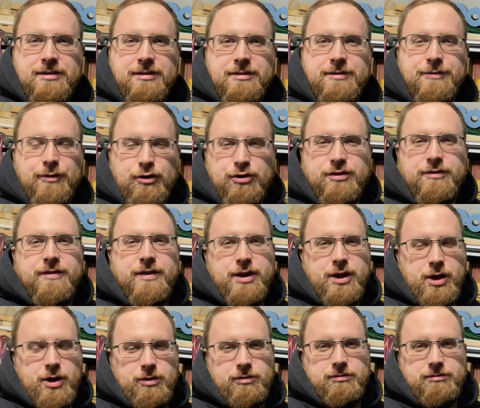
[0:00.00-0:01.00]
first
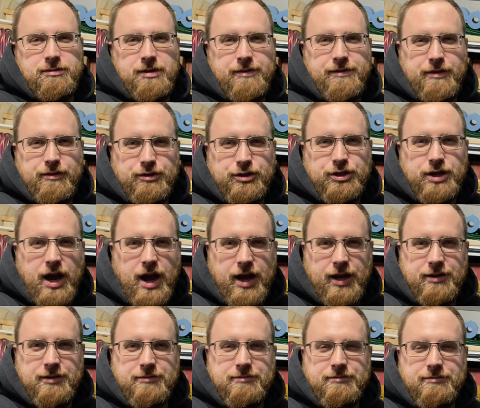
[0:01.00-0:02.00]
video I've ever
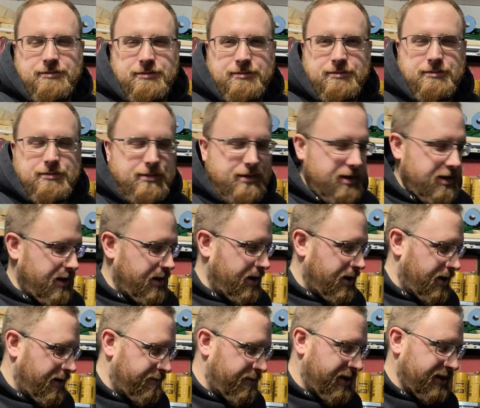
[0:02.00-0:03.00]
shot
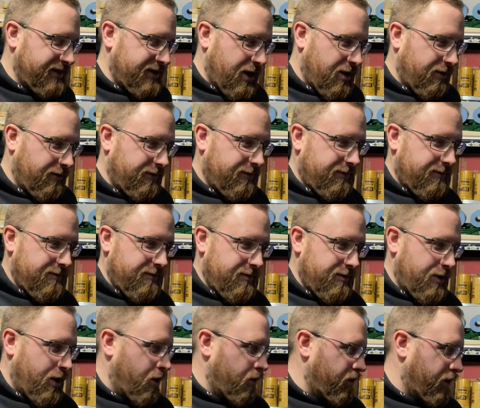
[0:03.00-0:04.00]
of myself.
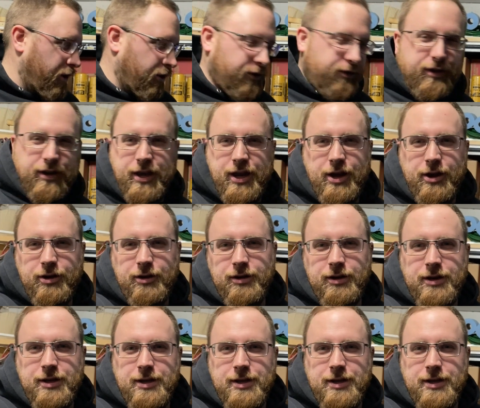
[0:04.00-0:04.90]
No rehearsing here.